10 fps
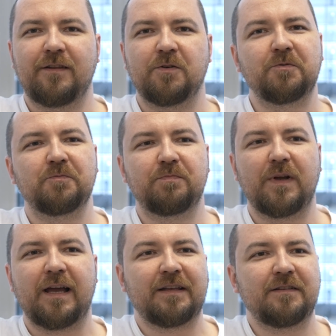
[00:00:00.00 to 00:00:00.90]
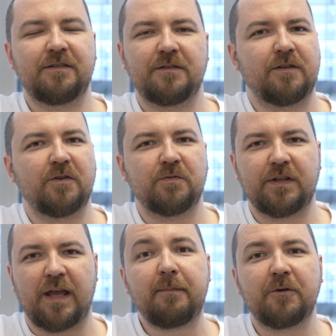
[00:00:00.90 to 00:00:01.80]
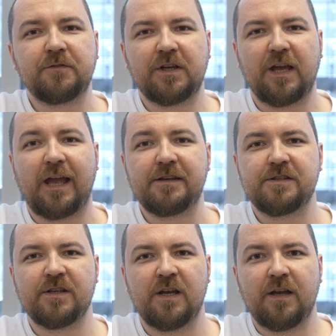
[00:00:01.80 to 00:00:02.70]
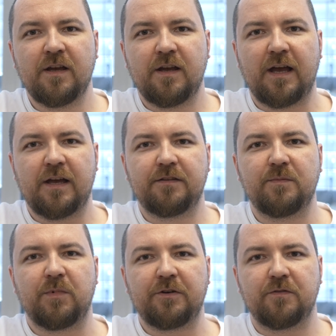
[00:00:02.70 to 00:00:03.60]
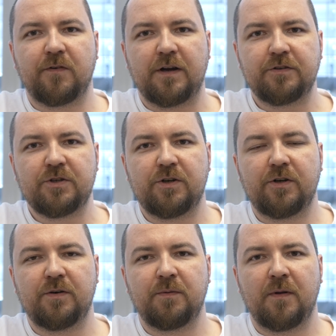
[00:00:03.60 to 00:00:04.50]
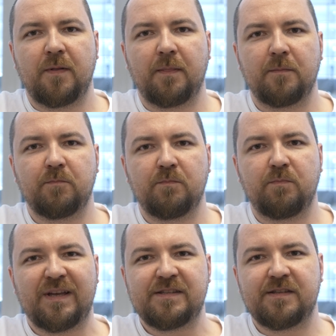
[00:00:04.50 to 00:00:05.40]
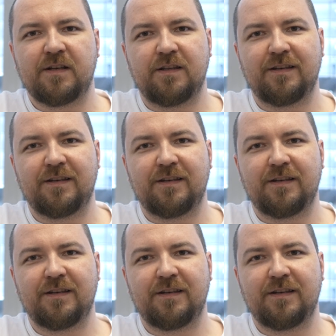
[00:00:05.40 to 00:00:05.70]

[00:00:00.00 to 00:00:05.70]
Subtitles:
No, I didn't know the name of the case, the manufacturer, basically